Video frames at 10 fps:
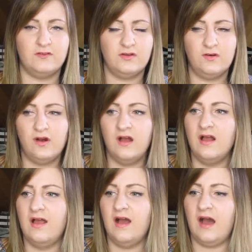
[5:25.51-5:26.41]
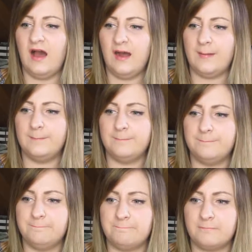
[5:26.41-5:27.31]
to do
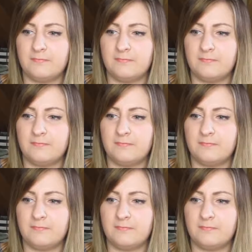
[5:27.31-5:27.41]
um